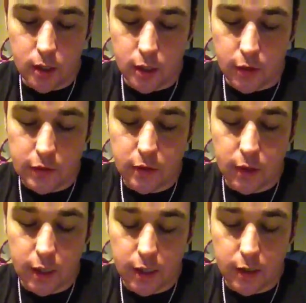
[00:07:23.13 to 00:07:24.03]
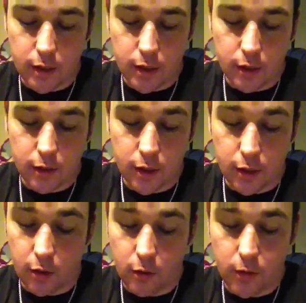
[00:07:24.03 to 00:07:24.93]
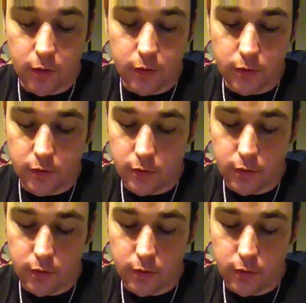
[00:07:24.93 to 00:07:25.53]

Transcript: I was glad. I always